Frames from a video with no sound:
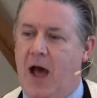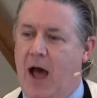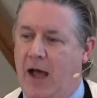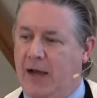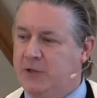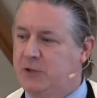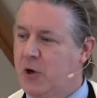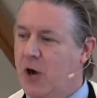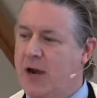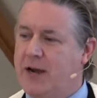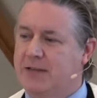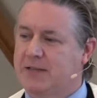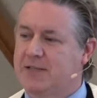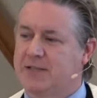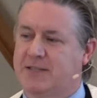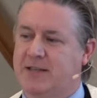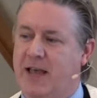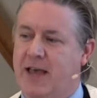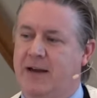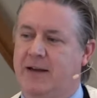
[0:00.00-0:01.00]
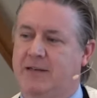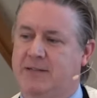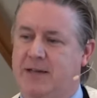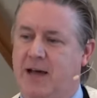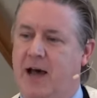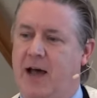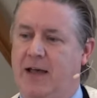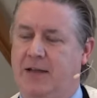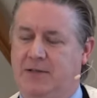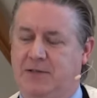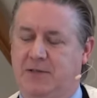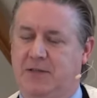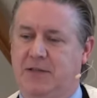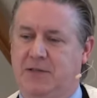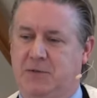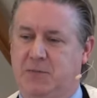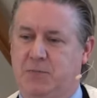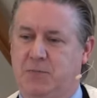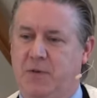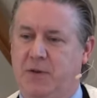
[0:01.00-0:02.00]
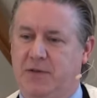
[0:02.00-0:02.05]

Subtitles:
I try to sanitize this